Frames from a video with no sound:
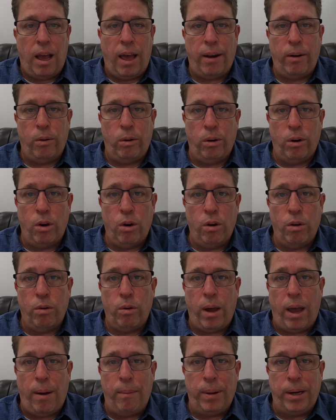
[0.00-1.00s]
I don't
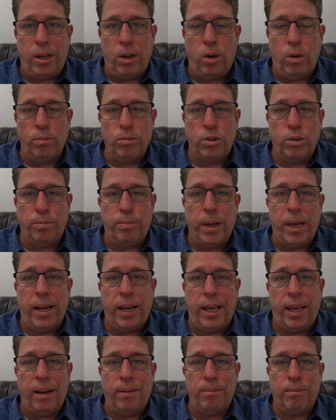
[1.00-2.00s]
know how many homes you've
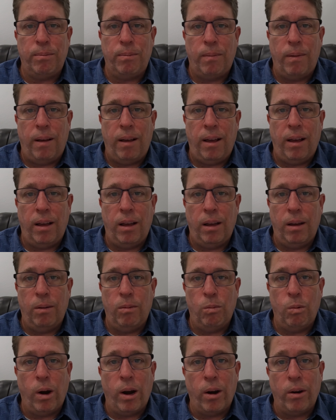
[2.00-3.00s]
been in uh,
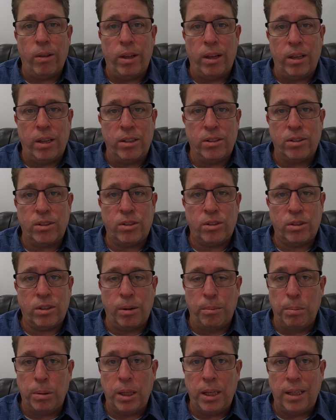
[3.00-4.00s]
where it's
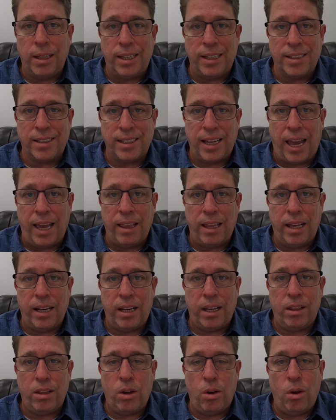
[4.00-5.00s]
completely
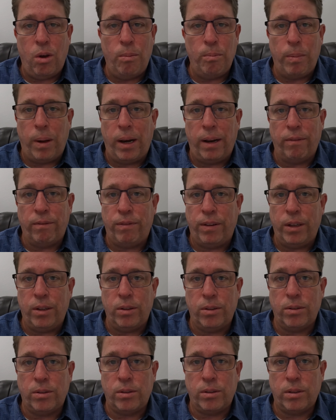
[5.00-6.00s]
silent in the home, but it
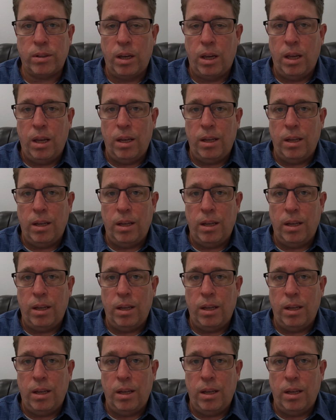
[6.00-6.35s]
feels,